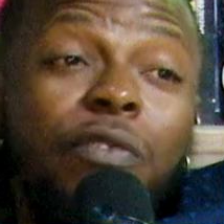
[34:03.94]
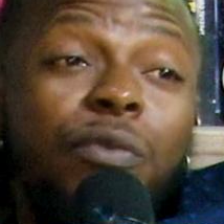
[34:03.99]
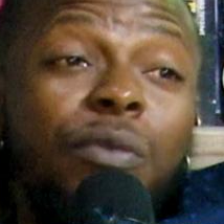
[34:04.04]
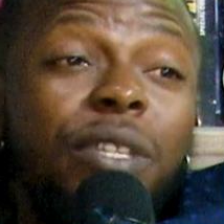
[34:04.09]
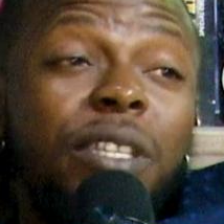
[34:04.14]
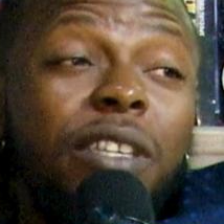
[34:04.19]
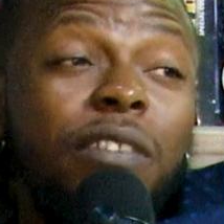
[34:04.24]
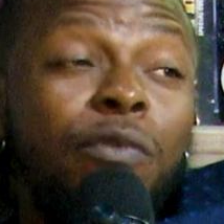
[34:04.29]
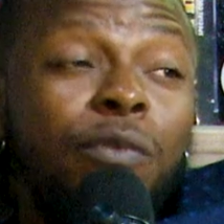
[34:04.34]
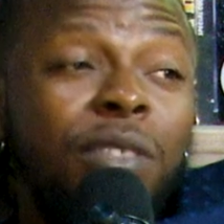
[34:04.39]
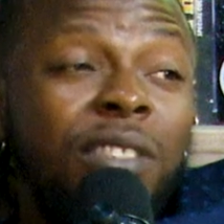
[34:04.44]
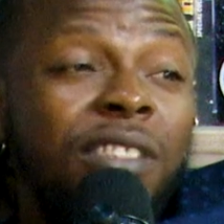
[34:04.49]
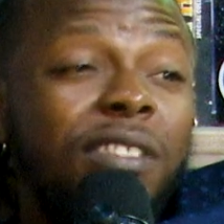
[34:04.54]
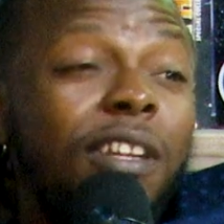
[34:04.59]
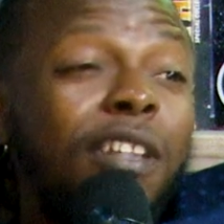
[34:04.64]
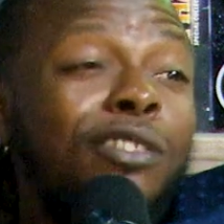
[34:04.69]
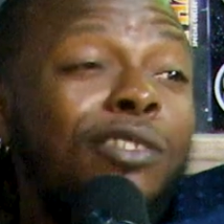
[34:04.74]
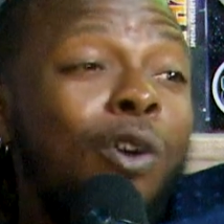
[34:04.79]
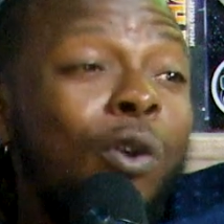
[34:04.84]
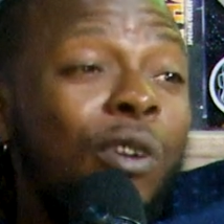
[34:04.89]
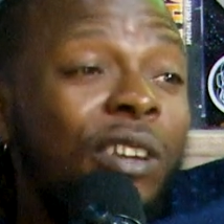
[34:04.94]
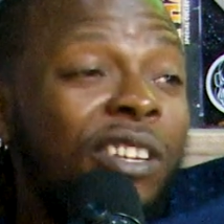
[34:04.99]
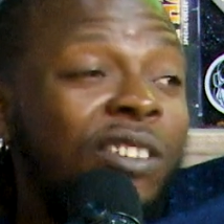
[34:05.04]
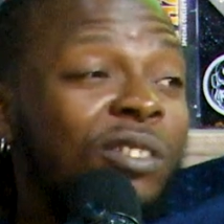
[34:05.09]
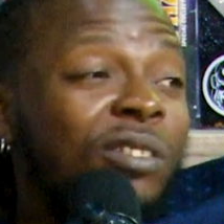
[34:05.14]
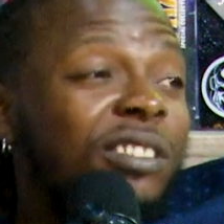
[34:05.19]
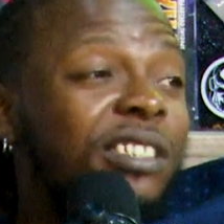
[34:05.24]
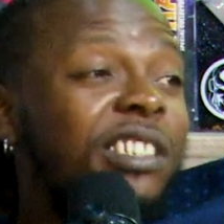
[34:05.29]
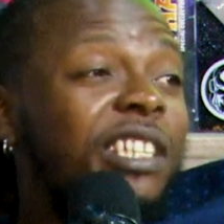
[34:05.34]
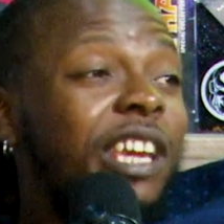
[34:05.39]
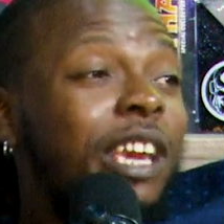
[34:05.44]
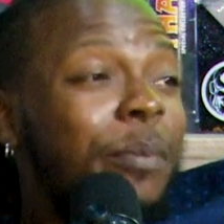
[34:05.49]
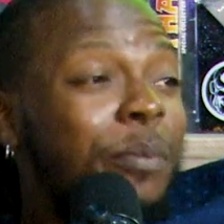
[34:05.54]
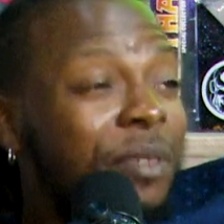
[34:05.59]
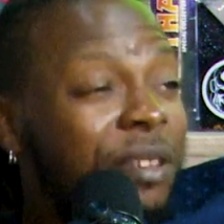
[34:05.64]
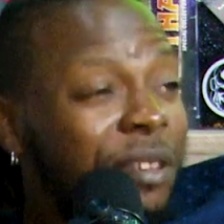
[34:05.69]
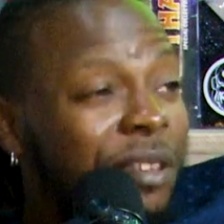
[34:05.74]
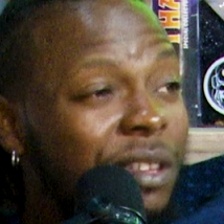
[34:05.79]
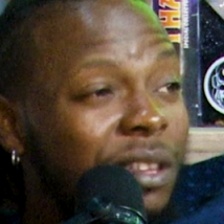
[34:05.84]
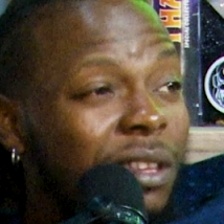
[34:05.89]
we start talking on
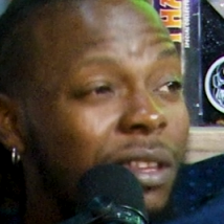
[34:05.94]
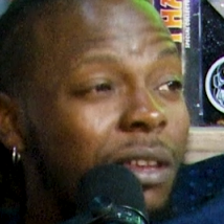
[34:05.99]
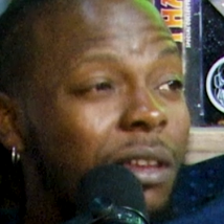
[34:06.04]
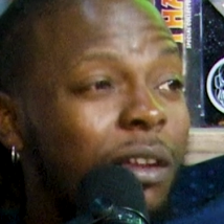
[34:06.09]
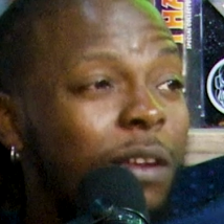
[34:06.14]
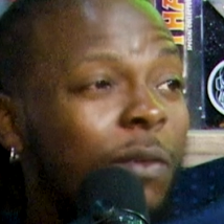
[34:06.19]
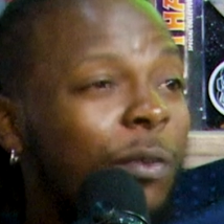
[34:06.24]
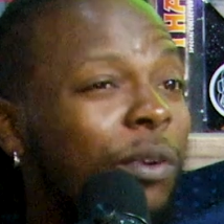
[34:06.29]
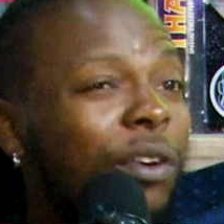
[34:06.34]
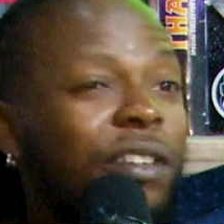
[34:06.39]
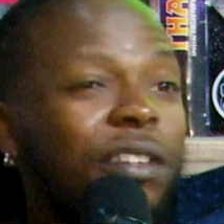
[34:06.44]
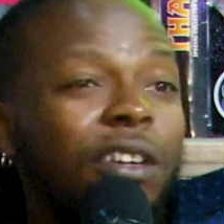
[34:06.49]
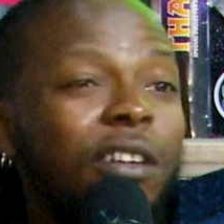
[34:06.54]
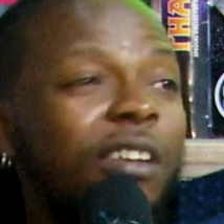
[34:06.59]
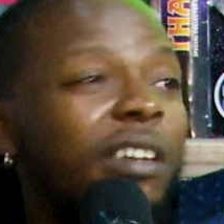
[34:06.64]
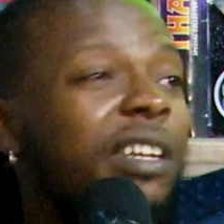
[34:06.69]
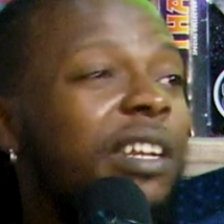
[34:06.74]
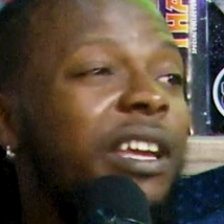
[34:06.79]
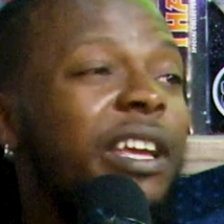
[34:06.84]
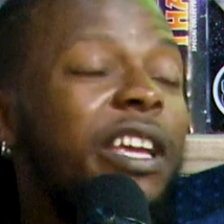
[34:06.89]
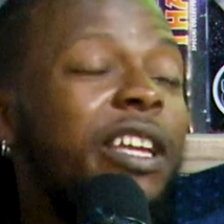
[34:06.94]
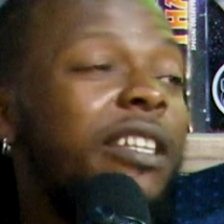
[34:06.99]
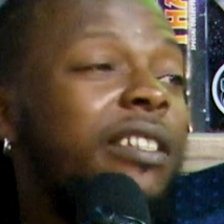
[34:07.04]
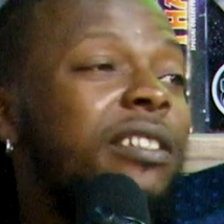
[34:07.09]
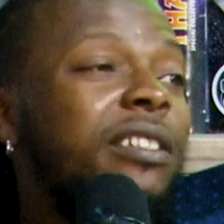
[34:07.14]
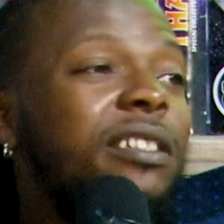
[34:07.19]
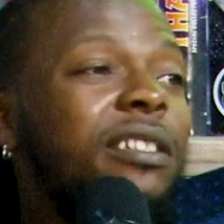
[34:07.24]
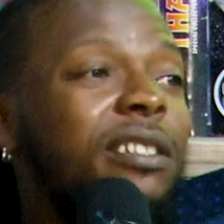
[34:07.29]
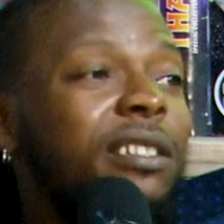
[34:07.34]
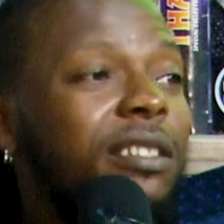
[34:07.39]
Skeppy, we're not going to end.